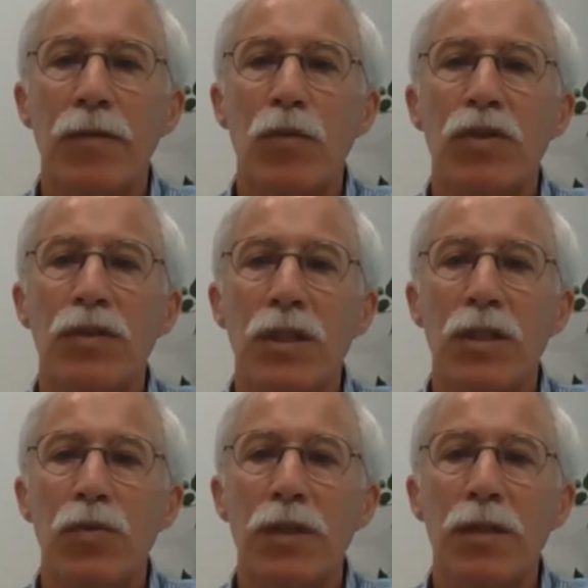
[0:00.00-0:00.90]
which is
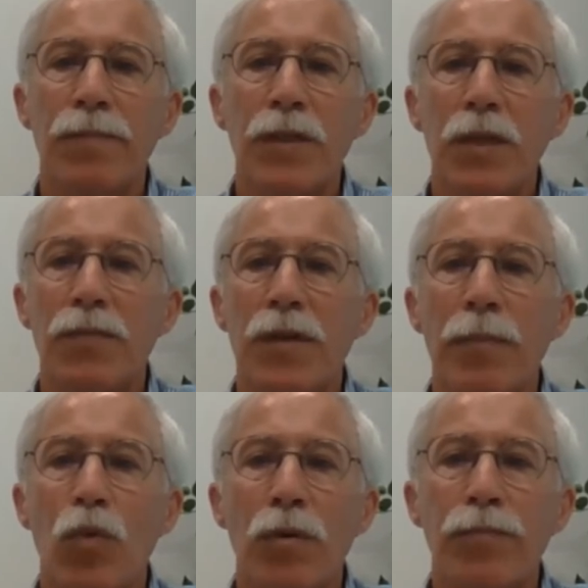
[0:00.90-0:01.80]
equally, if not
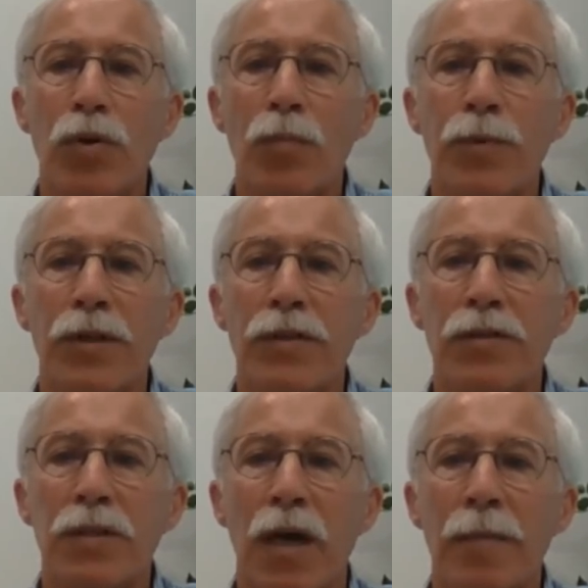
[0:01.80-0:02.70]
more appropriate at
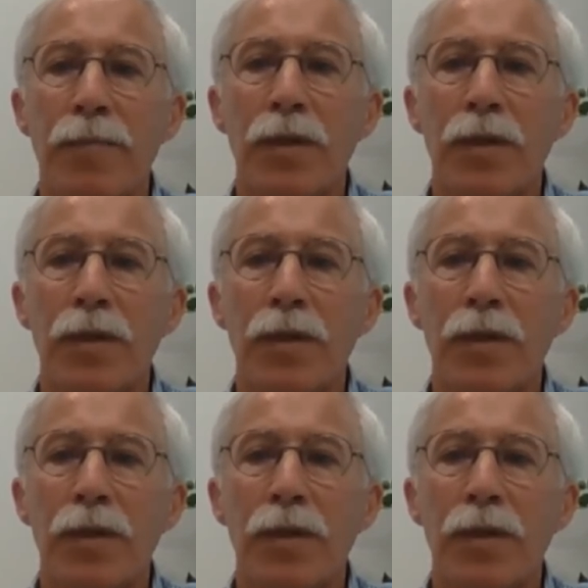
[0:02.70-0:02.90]
this time.